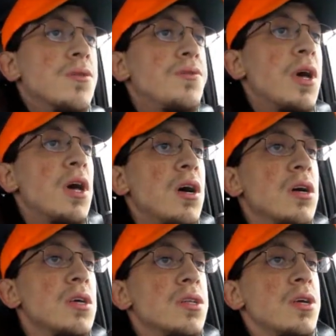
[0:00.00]

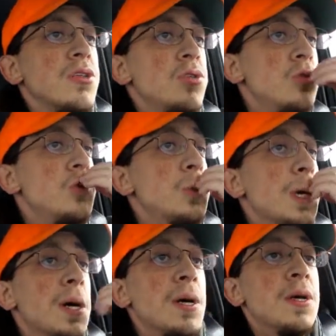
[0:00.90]
Failed to
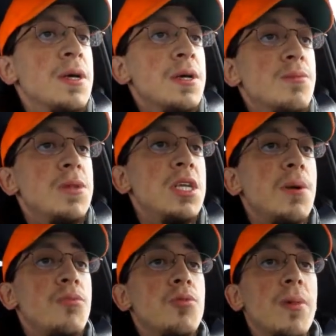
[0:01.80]
meet
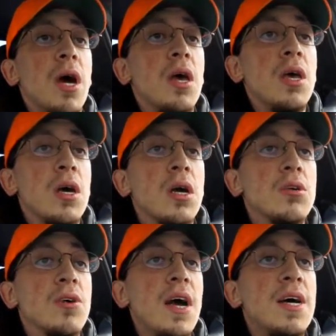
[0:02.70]
up to my
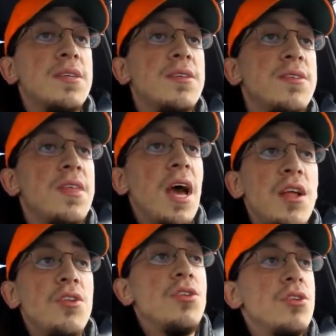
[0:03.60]
grand
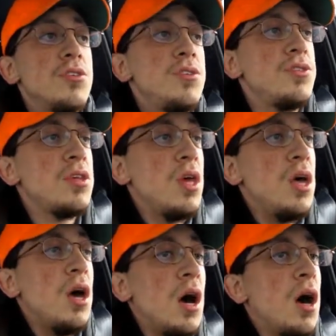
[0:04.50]
standards
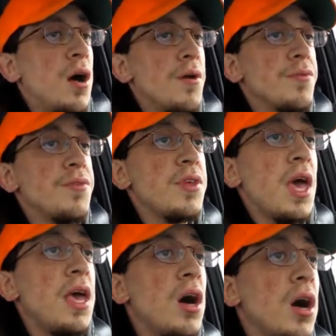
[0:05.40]
of
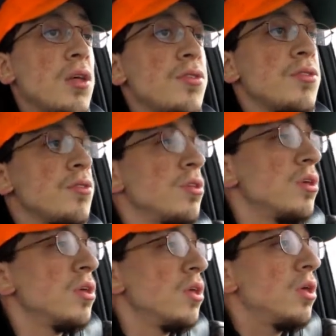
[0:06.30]
chaos
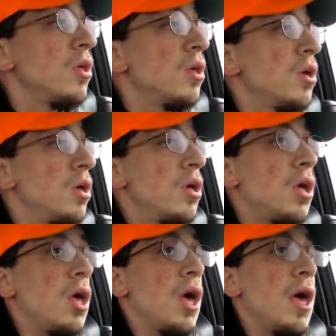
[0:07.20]

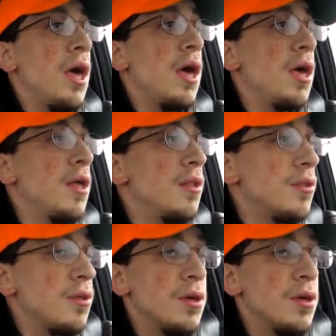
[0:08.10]
and